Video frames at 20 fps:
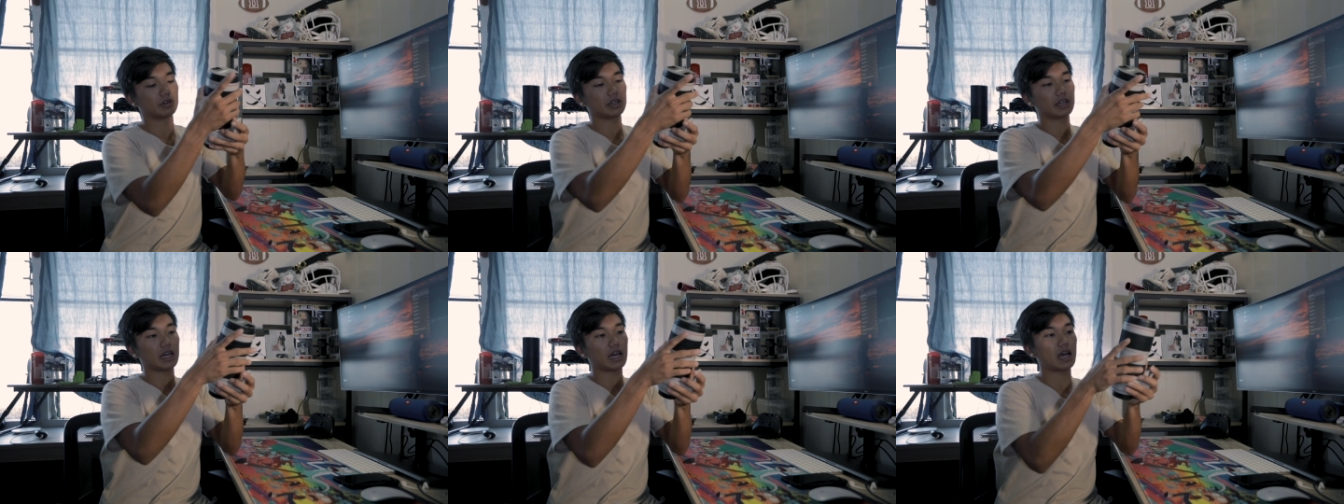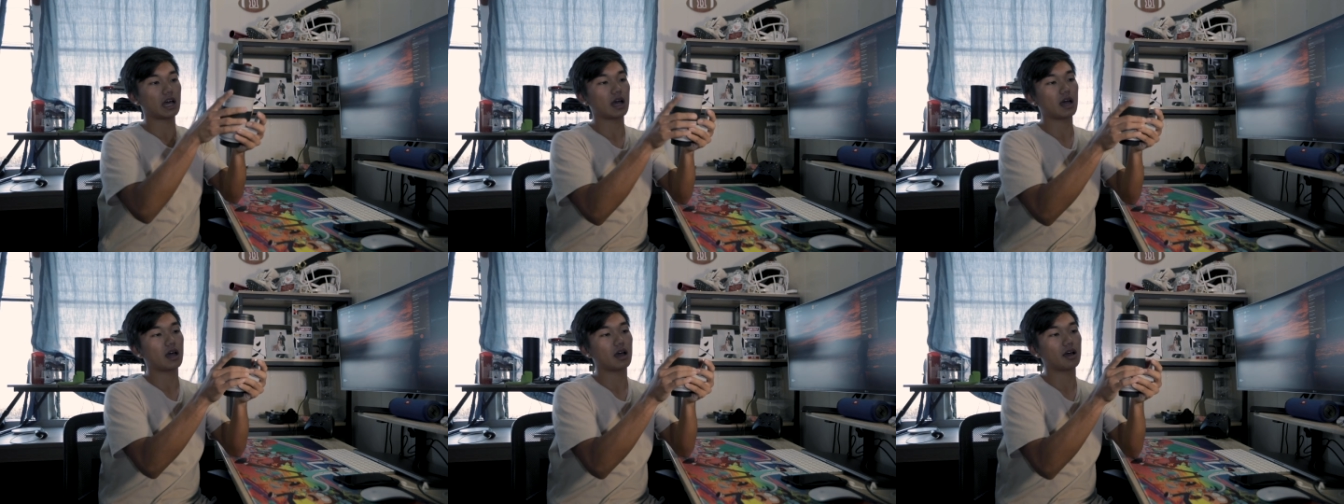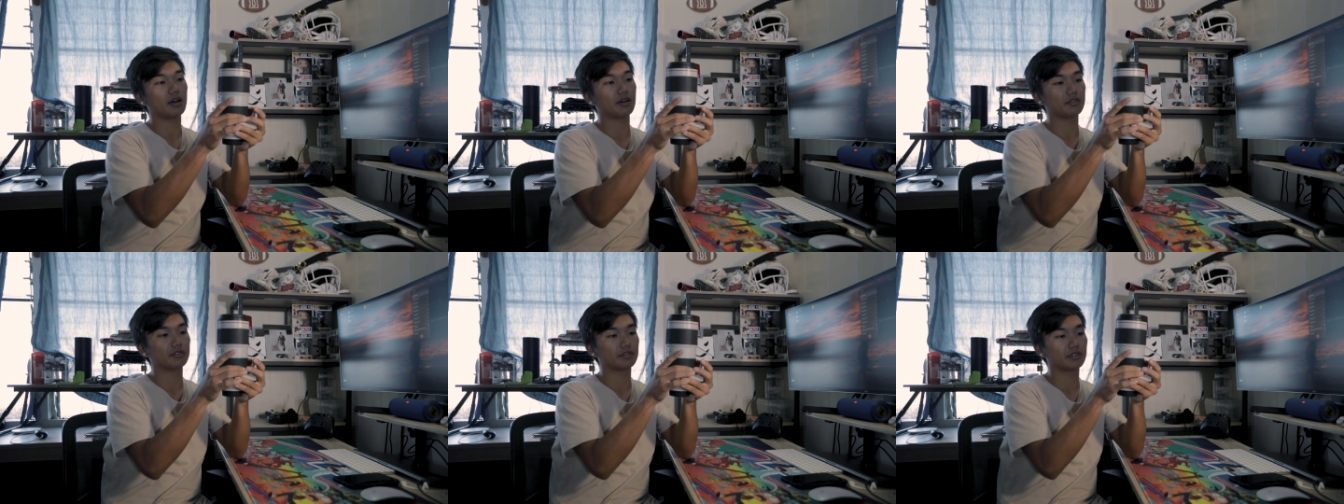we
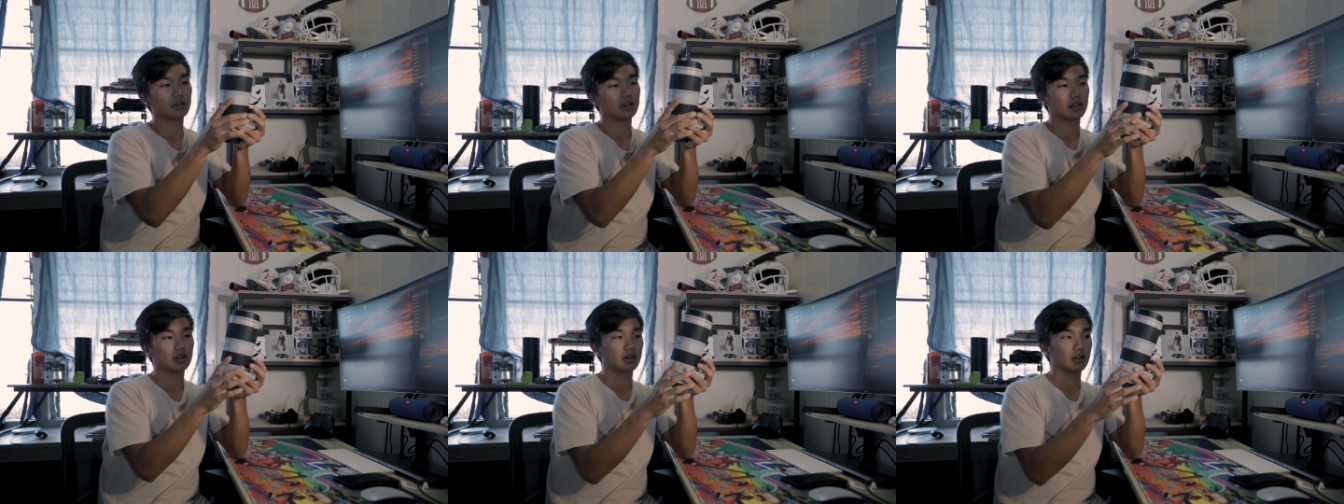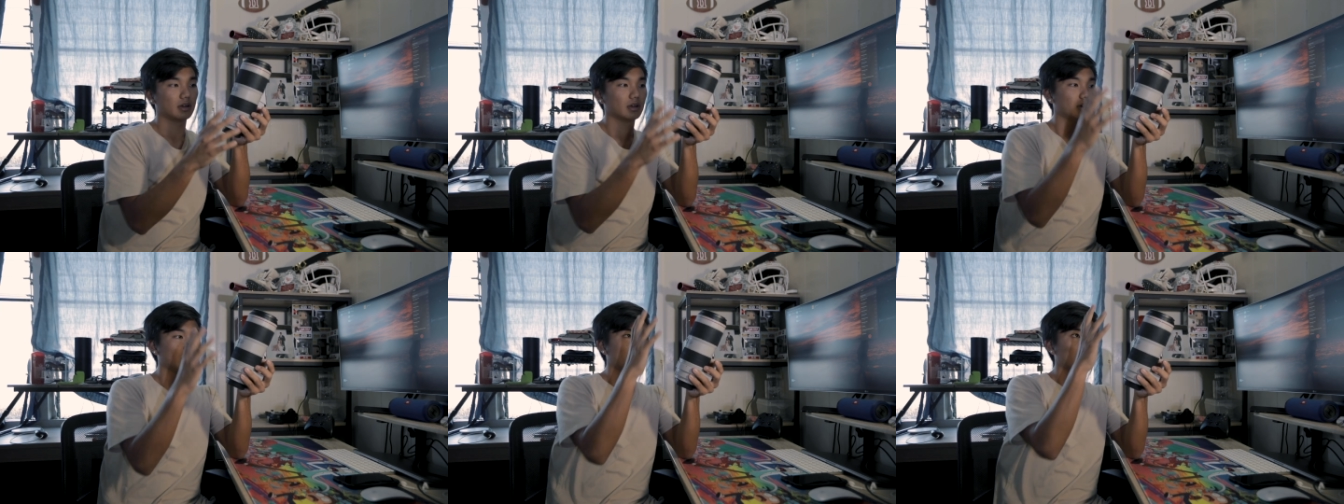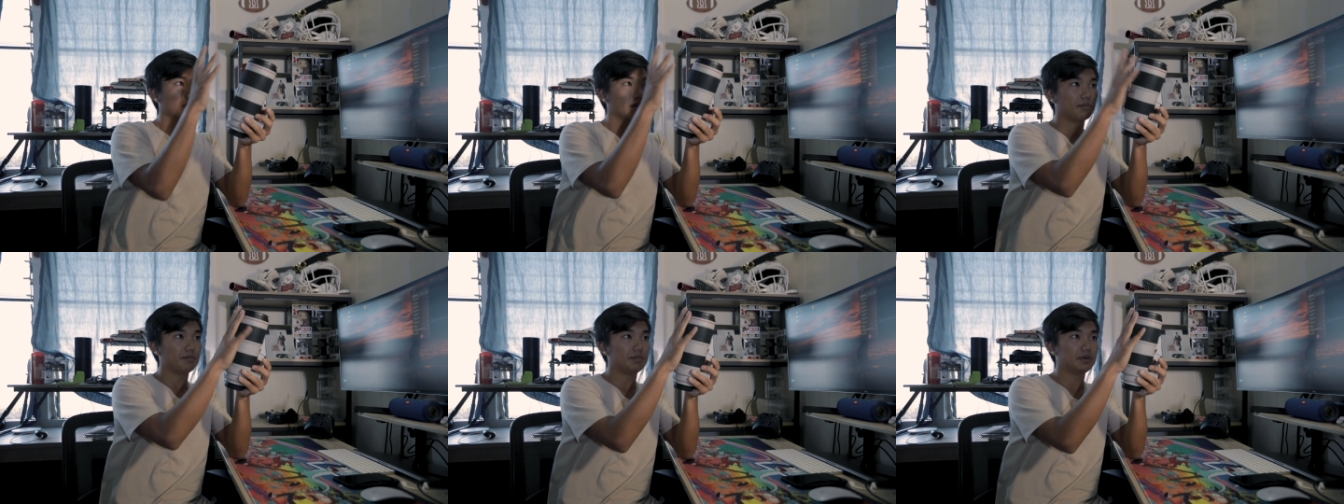have
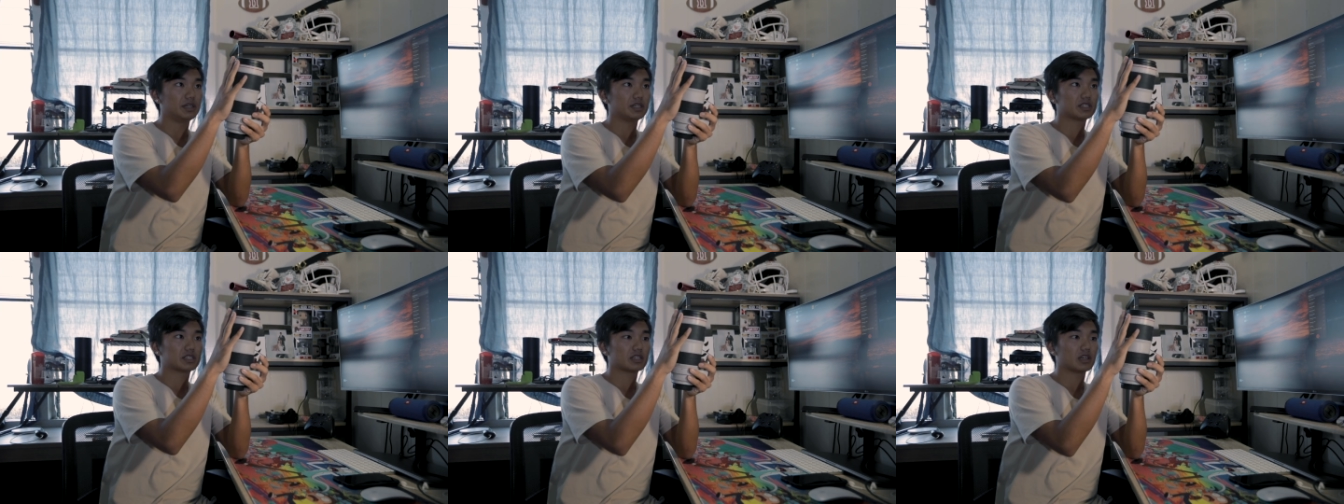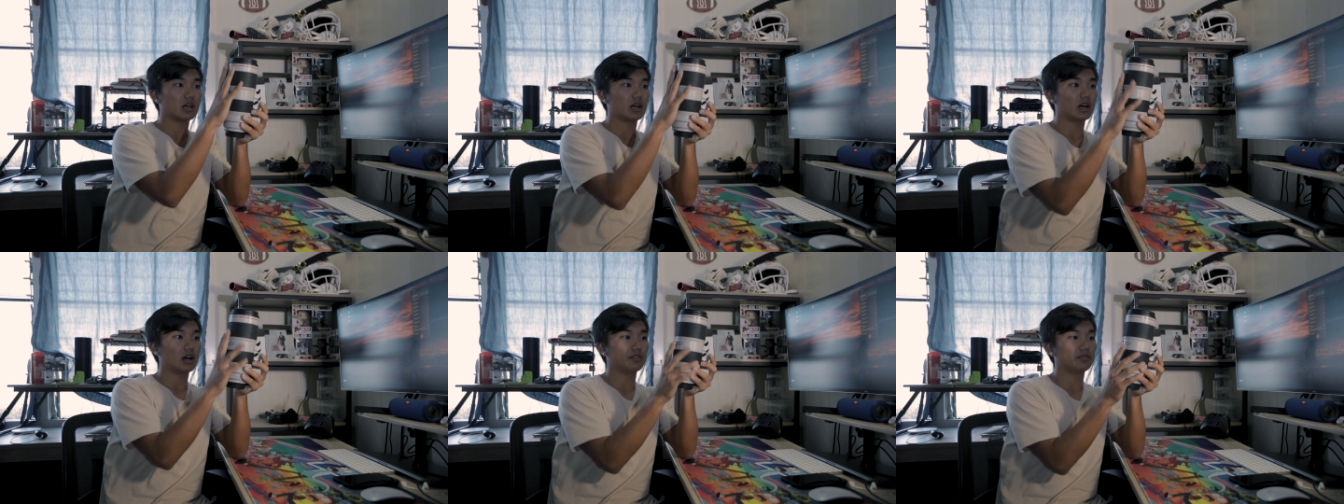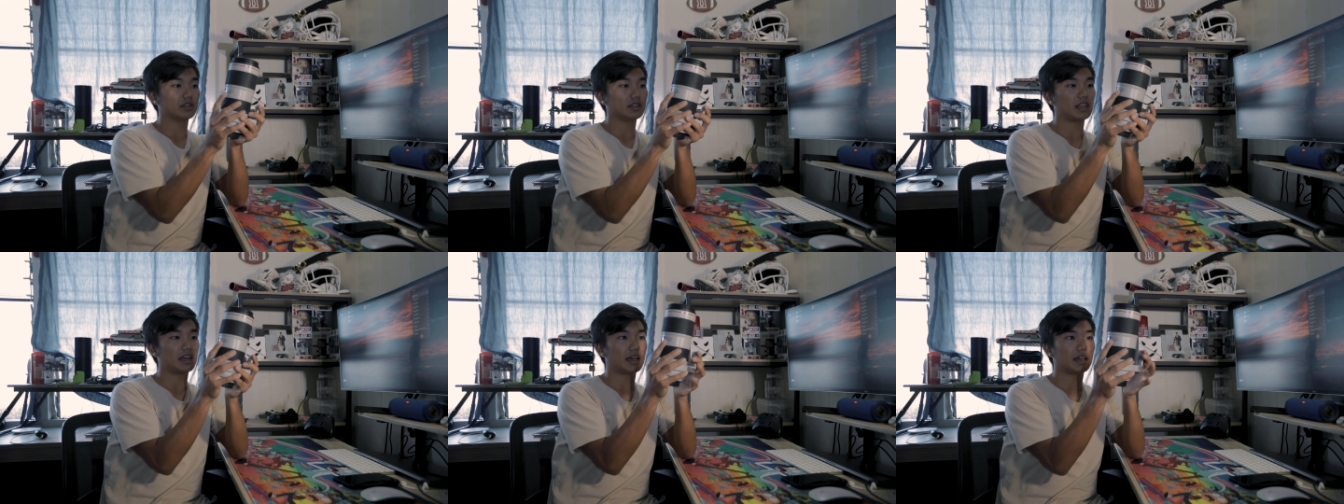Beast of
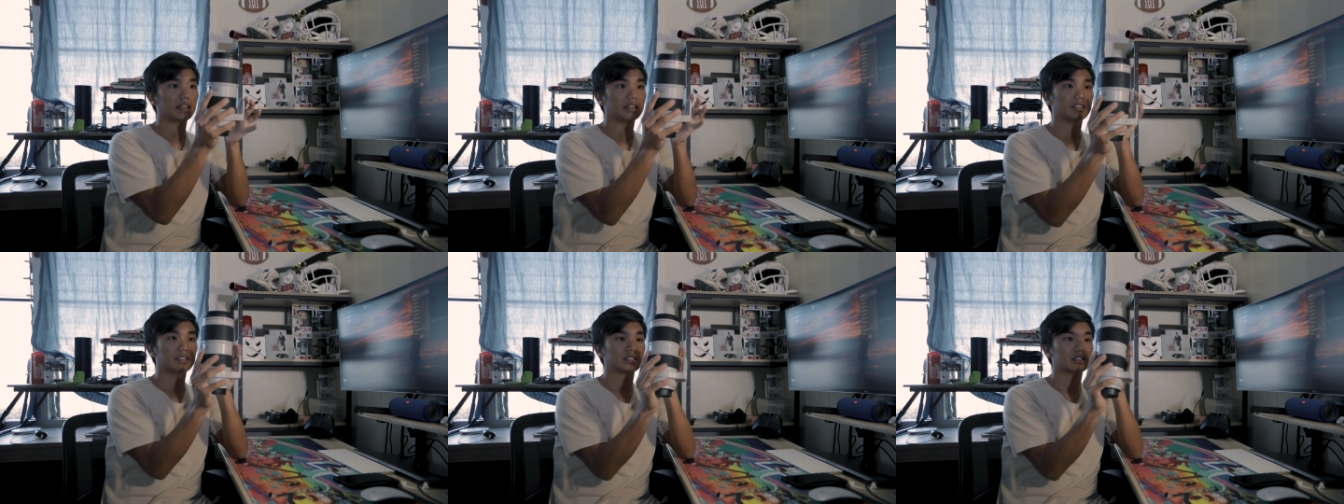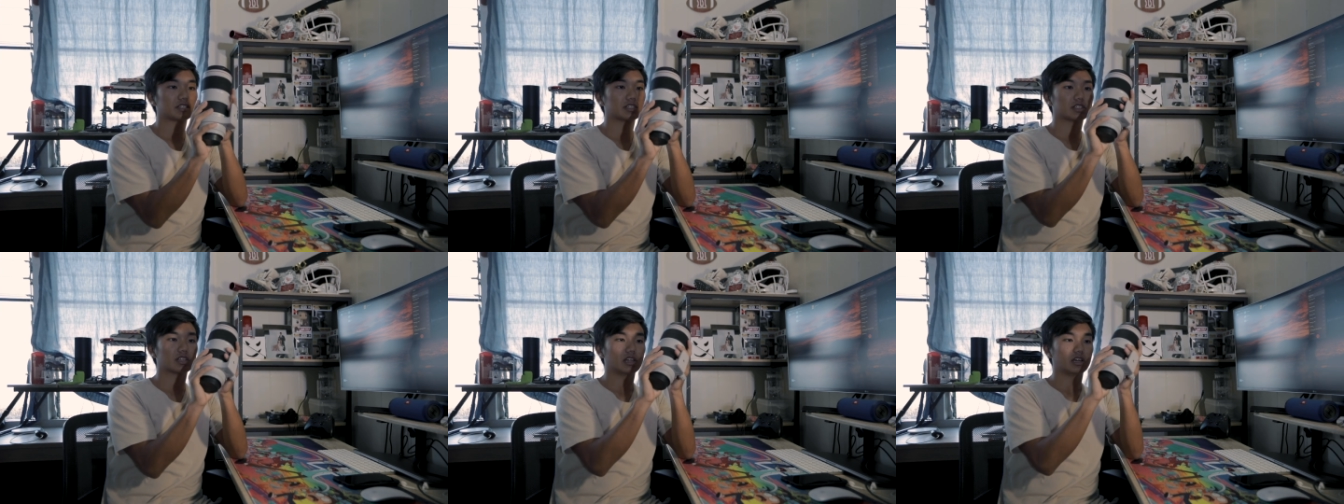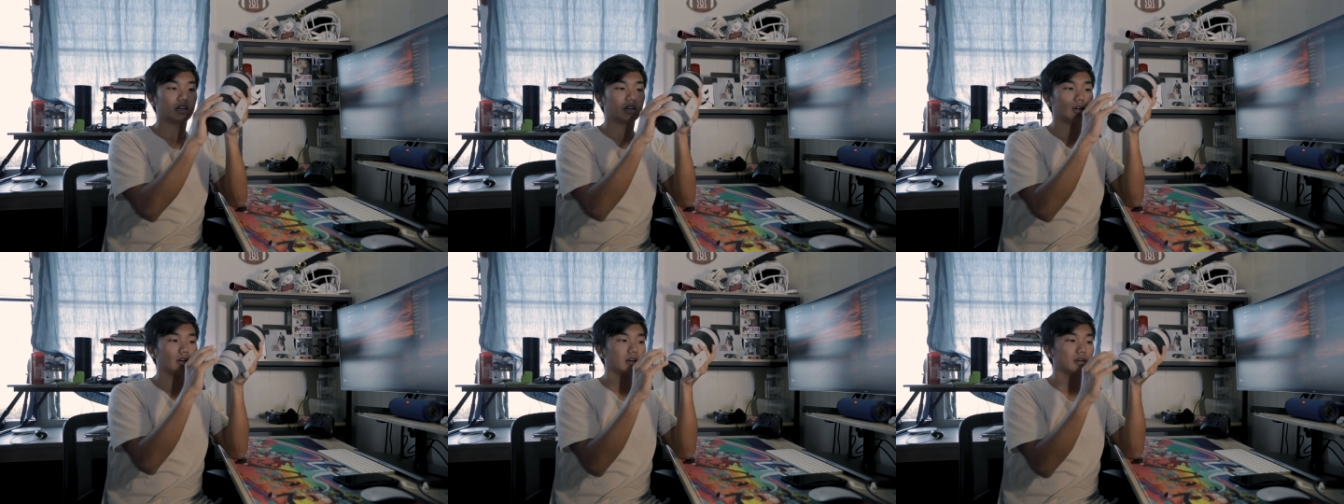a Lens,
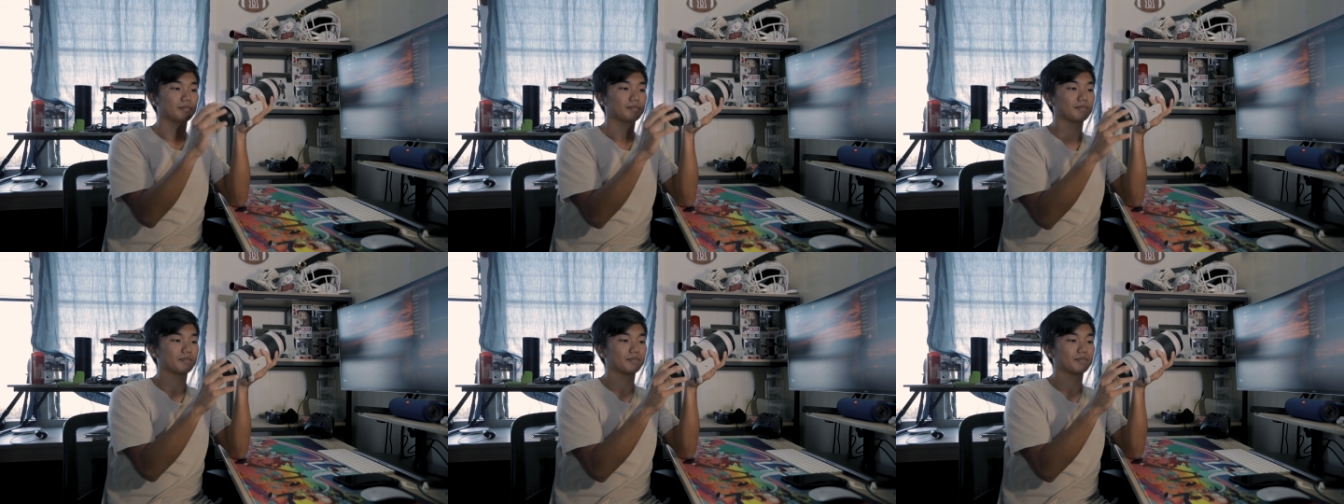the